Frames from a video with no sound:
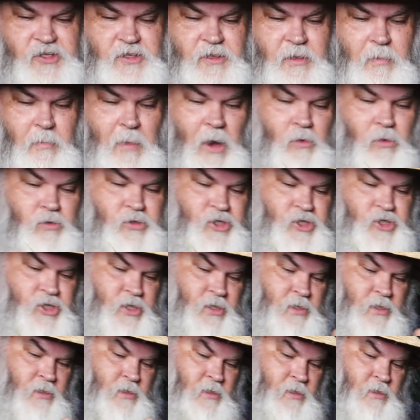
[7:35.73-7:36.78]
the mulch.
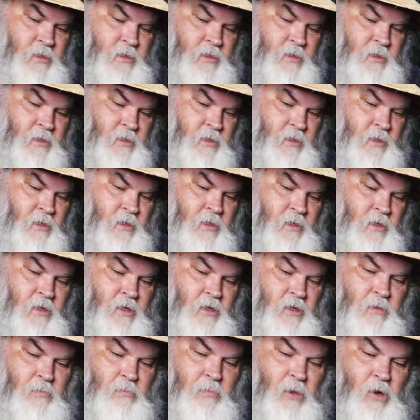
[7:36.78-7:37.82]

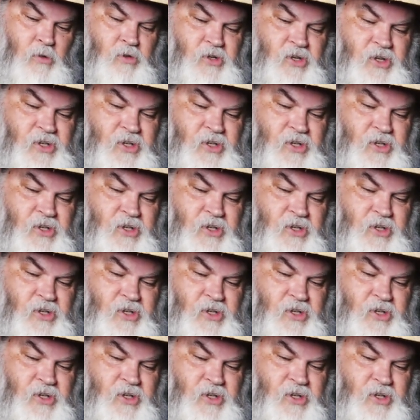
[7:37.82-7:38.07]
Mulch